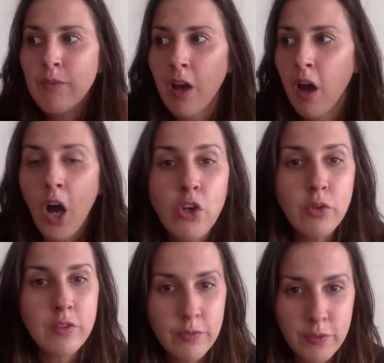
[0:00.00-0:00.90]

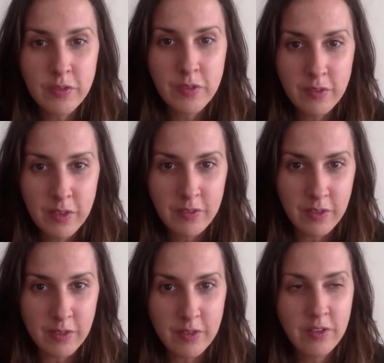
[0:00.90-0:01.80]
100 different
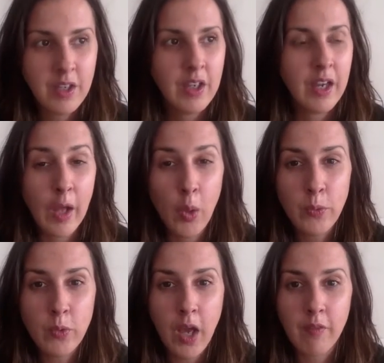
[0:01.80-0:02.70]
diseases and help
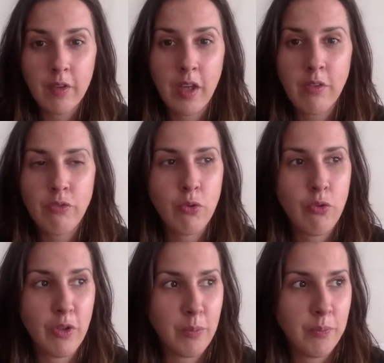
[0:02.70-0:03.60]
you navigate through
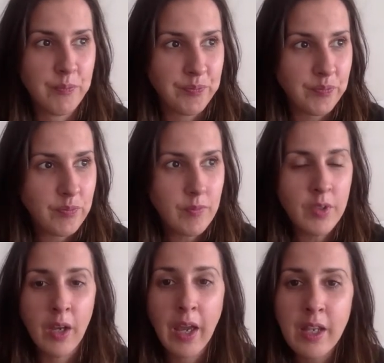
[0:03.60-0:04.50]
them.
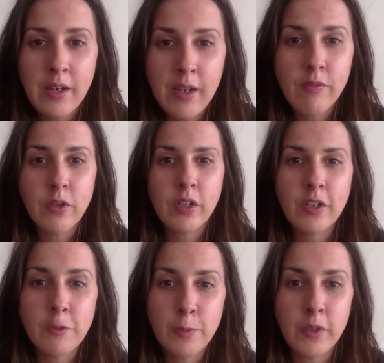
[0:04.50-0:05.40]
I had never
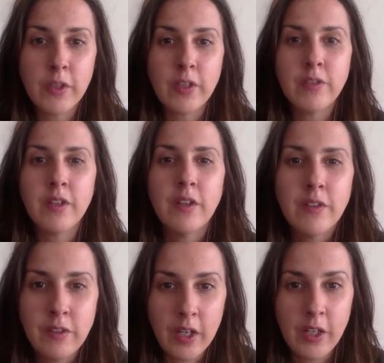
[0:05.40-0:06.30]
experienced
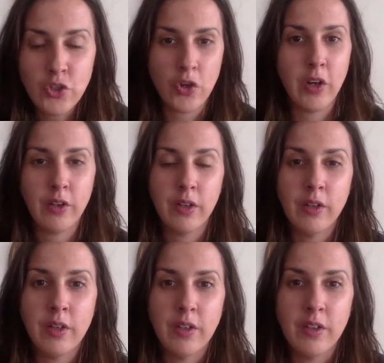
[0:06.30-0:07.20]
psych drug
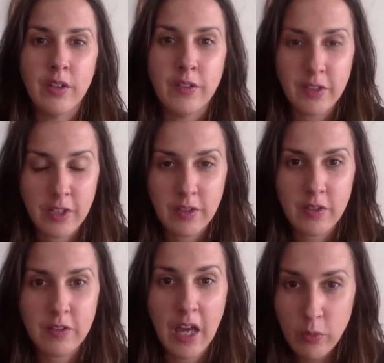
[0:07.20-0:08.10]

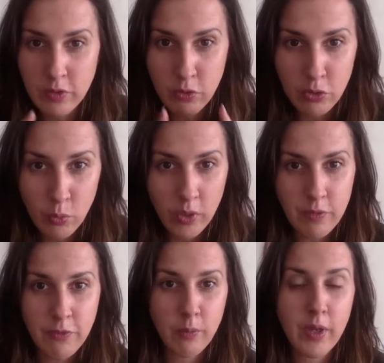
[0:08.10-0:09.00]
sickness. That was a new one
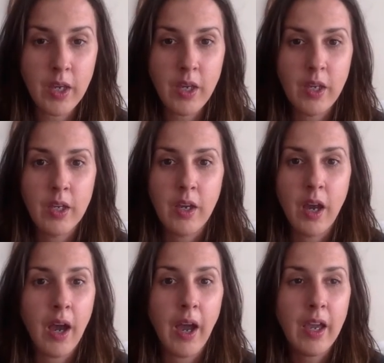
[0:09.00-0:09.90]
for me.
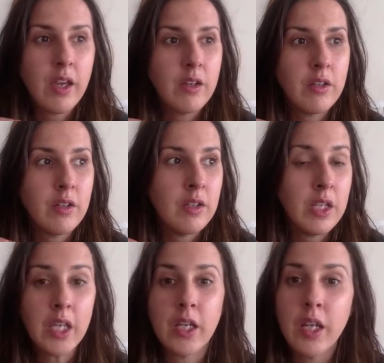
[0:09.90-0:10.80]
I
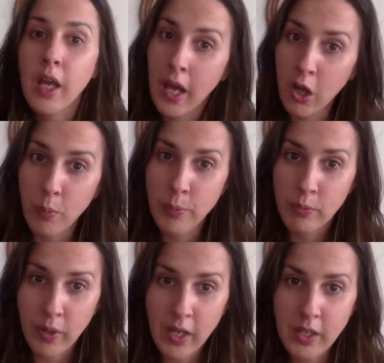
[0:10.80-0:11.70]
needed help,
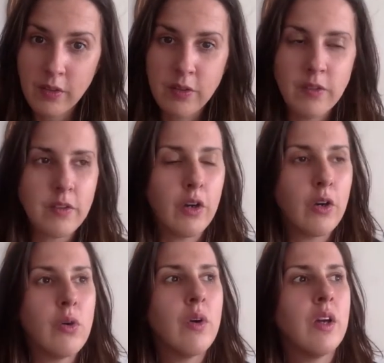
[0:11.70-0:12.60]
right?
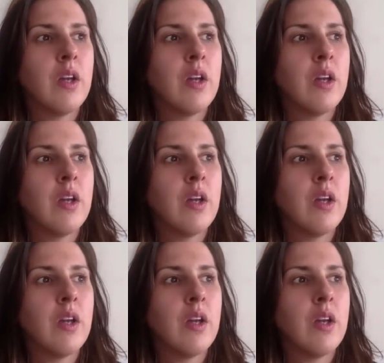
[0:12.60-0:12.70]
So